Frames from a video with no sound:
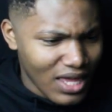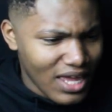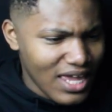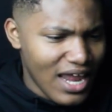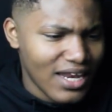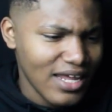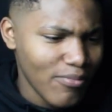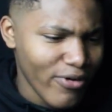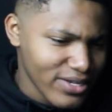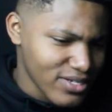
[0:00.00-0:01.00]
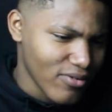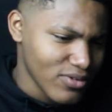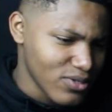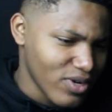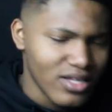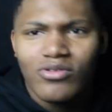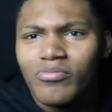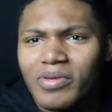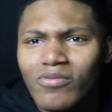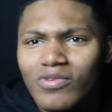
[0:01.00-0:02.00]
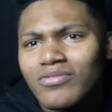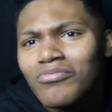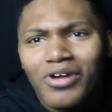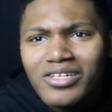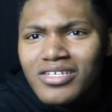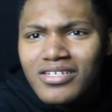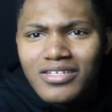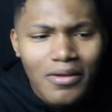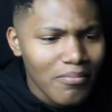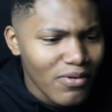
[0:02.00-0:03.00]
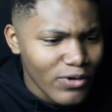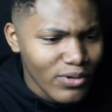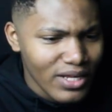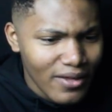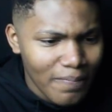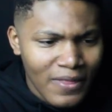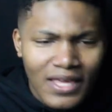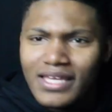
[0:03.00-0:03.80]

And he got a knee brace on, so what'd he do? Beat him with some crutches or something before the end?